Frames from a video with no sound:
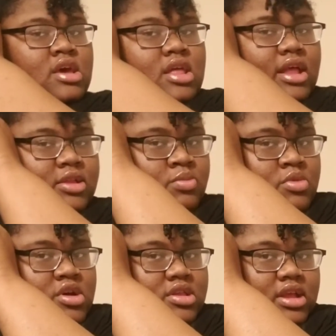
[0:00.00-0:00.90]
Like the
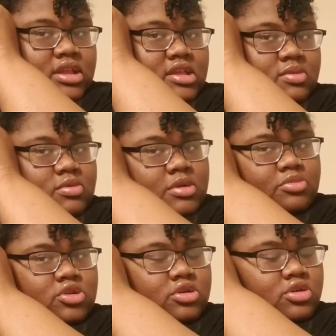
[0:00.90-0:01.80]
ones like this one,
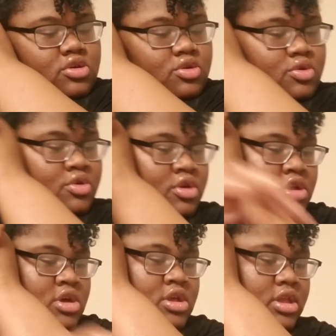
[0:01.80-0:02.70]
I'm gonna
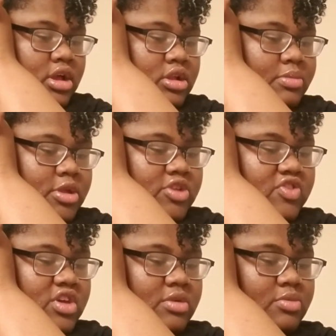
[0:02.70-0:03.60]
take a little bit of gel,